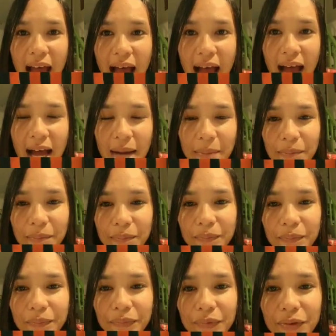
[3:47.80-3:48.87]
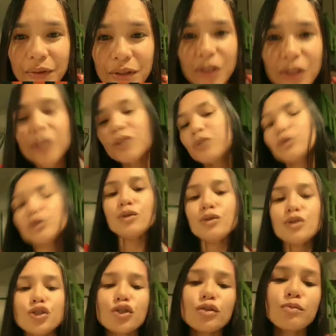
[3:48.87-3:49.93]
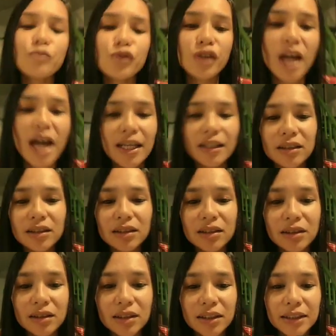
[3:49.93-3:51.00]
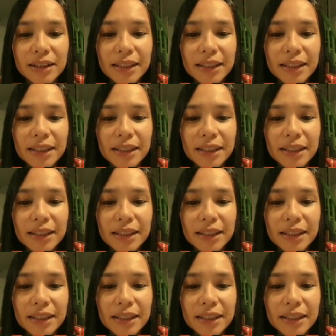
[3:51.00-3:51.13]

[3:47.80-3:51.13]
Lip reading: app to start your YouTube channel